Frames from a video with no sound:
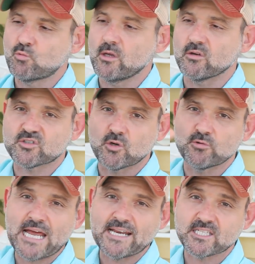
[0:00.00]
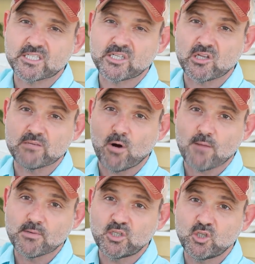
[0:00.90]
Wilkes, so not necessarily
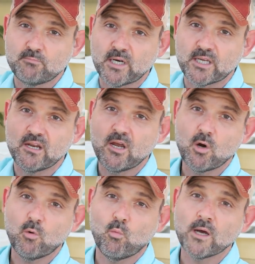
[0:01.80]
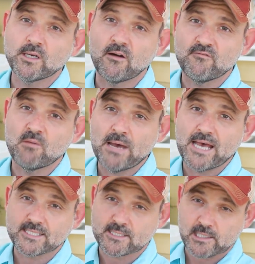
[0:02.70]
barbecue, but one of the
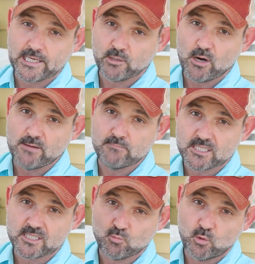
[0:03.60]
best, the late great Mrs.